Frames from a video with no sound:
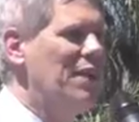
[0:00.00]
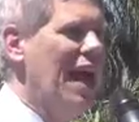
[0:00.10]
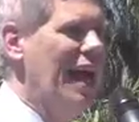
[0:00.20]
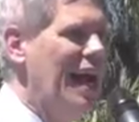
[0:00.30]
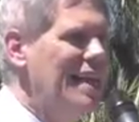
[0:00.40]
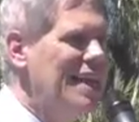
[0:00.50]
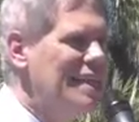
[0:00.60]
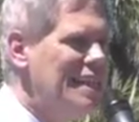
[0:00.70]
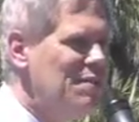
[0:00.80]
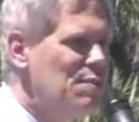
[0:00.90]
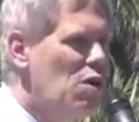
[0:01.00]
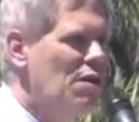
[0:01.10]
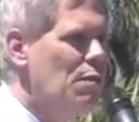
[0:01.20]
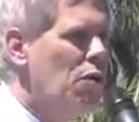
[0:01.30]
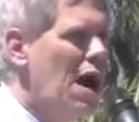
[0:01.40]
And I think it's even more
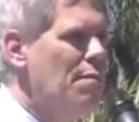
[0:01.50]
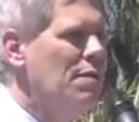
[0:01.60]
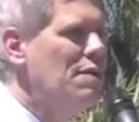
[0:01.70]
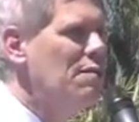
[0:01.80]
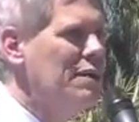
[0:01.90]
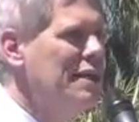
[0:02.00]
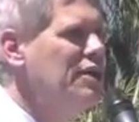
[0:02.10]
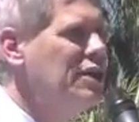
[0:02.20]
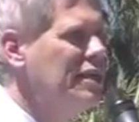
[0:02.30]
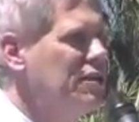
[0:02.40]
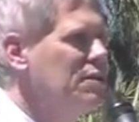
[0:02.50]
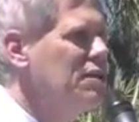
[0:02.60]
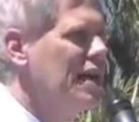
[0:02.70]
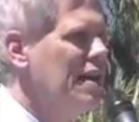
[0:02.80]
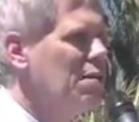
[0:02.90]
of a problem when we're teaching in
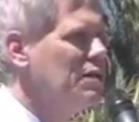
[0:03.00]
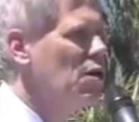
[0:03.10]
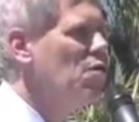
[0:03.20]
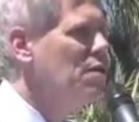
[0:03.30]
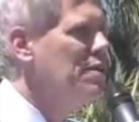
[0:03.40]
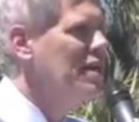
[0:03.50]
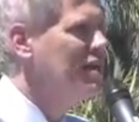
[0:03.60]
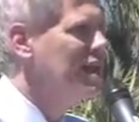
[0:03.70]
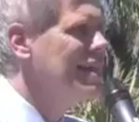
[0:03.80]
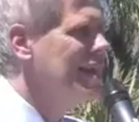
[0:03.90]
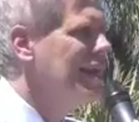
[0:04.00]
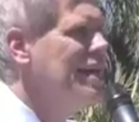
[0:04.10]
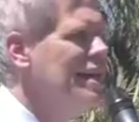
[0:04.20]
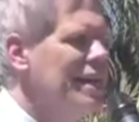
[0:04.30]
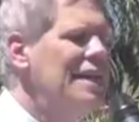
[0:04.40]
Tucson, Arizona, because I think
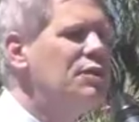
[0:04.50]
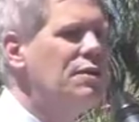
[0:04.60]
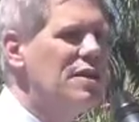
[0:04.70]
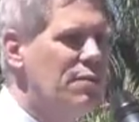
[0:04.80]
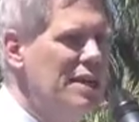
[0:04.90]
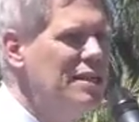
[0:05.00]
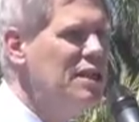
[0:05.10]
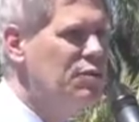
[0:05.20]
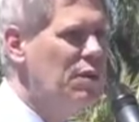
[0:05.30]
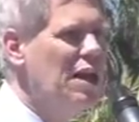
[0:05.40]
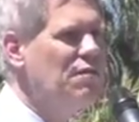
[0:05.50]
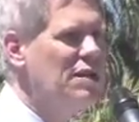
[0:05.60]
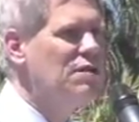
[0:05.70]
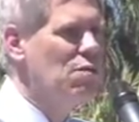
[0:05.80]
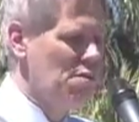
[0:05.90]
the history of the region is
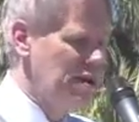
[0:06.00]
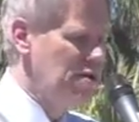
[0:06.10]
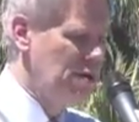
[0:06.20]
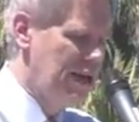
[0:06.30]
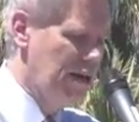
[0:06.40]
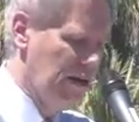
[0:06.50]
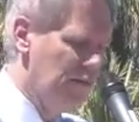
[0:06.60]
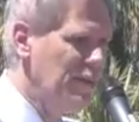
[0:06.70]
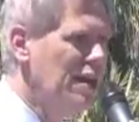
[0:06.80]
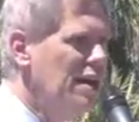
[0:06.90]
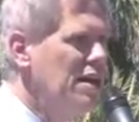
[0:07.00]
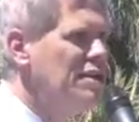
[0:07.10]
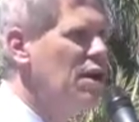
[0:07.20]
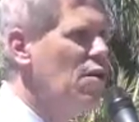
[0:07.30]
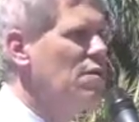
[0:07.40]
relevant to what we do here.
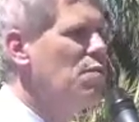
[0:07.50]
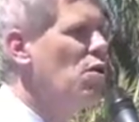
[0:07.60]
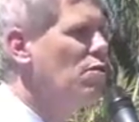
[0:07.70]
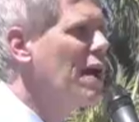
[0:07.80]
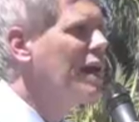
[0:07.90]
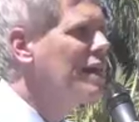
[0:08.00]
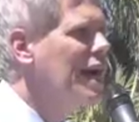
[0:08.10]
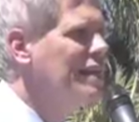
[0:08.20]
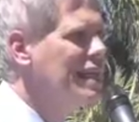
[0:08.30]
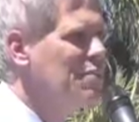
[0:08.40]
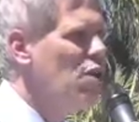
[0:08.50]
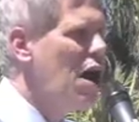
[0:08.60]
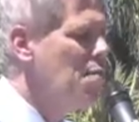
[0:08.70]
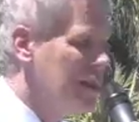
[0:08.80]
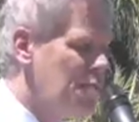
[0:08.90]
So the board recognized that
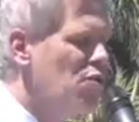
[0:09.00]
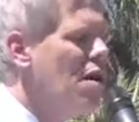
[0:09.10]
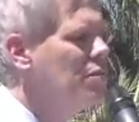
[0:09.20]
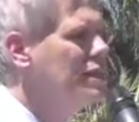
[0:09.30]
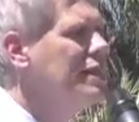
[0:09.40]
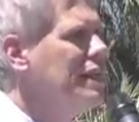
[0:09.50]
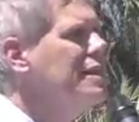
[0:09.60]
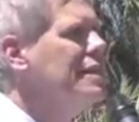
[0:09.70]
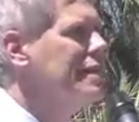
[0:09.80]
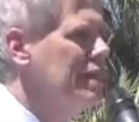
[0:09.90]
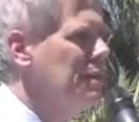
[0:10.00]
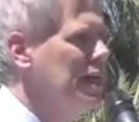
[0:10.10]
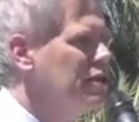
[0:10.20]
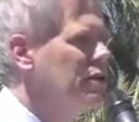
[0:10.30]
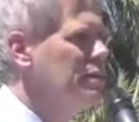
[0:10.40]
problem. That problem still exists in the
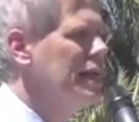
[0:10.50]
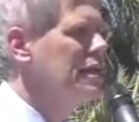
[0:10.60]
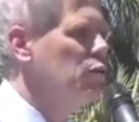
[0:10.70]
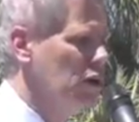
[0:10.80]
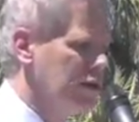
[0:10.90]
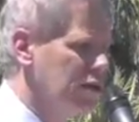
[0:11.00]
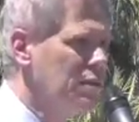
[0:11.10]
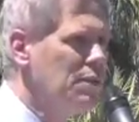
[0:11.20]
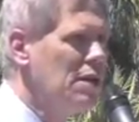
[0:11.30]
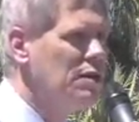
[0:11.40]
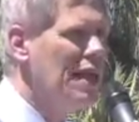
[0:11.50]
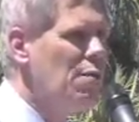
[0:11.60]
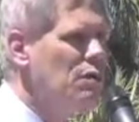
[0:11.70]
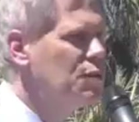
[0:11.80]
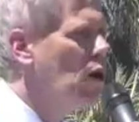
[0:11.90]
mainstream textbooks. So
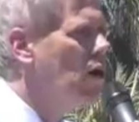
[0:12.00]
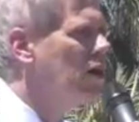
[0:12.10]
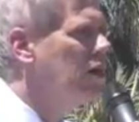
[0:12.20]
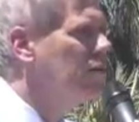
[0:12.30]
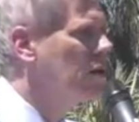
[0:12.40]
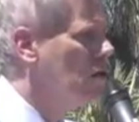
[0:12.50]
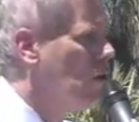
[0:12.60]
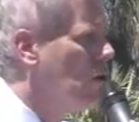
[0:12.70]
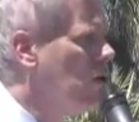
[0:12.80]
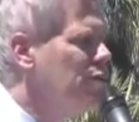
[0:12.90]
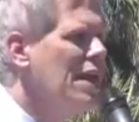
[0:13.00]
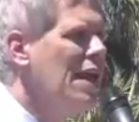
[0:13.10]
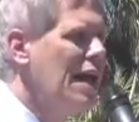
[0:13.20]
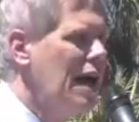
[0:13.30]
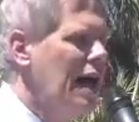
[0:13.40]
that was part of the goal.
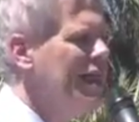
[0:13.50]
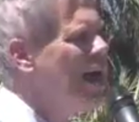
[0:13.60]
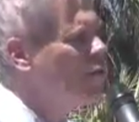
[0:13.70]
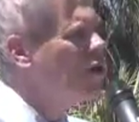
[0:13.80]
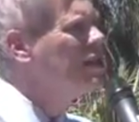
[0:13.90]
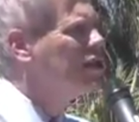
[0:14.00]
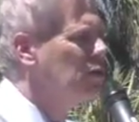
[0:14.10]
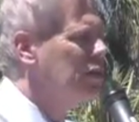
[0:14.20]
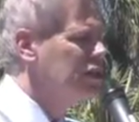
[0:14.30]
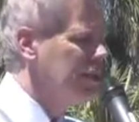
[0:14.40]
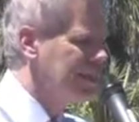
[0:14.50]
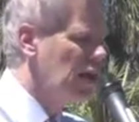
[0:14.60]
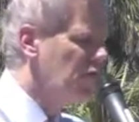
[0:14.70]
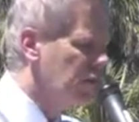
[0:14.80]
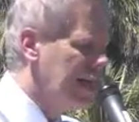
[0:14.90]
That wasn't so much
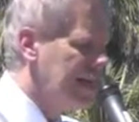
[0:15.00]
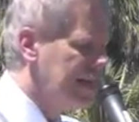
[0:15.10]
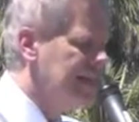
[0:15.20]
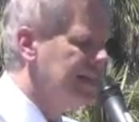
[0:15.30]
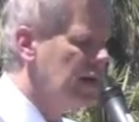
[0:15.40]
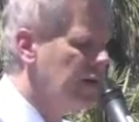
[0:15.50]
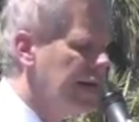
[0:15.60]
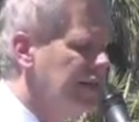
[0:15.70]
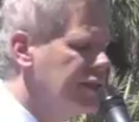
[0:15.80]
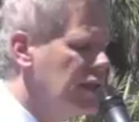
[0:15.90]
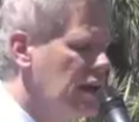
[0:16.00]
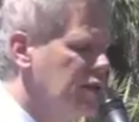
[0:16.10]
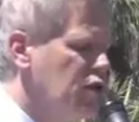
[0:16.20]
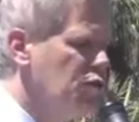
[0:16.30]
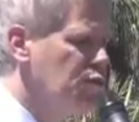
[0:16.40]
itself related to the desegregation
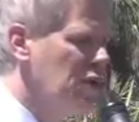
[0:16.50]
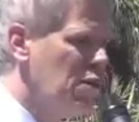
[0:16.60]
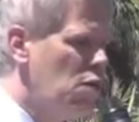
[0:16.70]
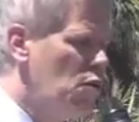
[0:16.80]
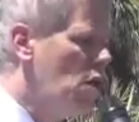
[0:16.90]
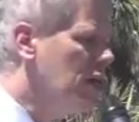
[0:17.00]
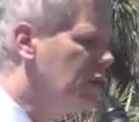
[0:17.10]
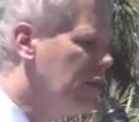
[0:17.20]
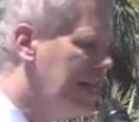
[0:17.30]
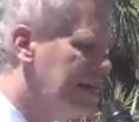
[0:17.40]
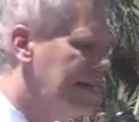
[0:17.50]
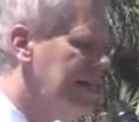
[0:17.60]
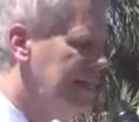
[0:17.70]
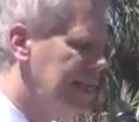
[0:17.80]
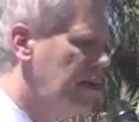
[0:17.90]
lawsuit, but what was related to
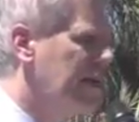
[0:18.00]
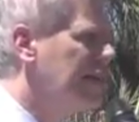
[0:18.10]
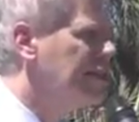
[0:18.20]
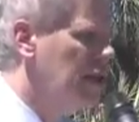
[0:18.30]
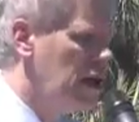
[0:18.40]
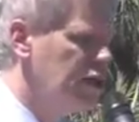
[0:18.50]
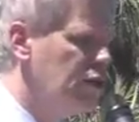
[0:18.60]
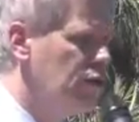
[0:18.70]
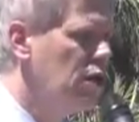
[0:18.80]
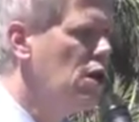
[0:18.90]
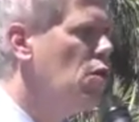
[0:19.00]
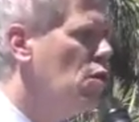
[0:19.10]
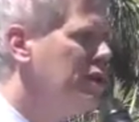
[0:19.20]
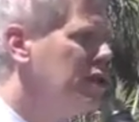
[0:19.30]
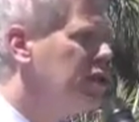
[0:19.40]
the desegregation lawsuit
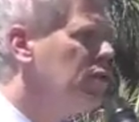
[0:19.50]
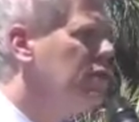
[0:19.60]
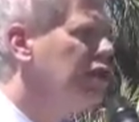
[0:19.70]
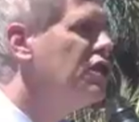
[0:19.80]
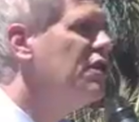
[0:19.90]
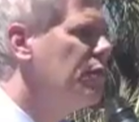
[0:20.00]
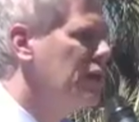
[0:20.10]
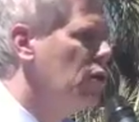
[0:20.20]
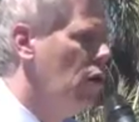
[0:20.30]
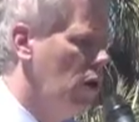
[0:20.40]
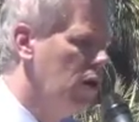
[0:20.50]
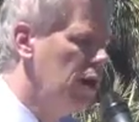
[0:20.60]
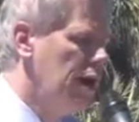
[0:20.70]
was a student achievement goal.